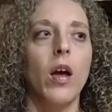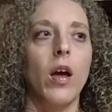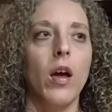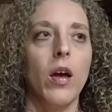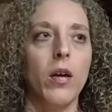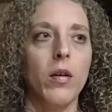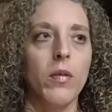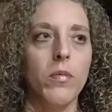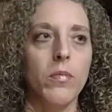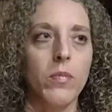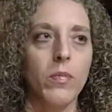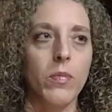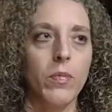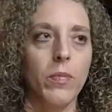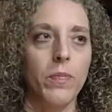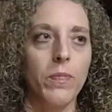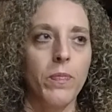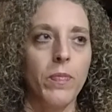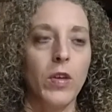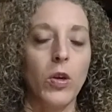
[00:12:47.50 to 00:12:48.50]

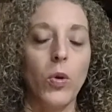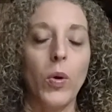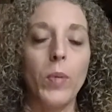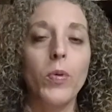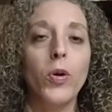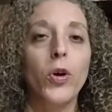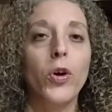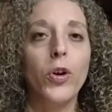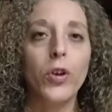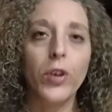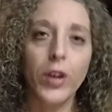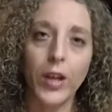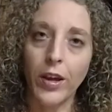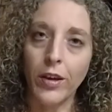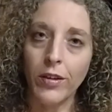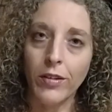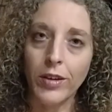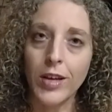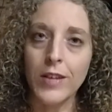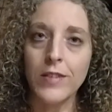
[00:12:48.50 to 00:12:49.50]
you know, I'm hurting.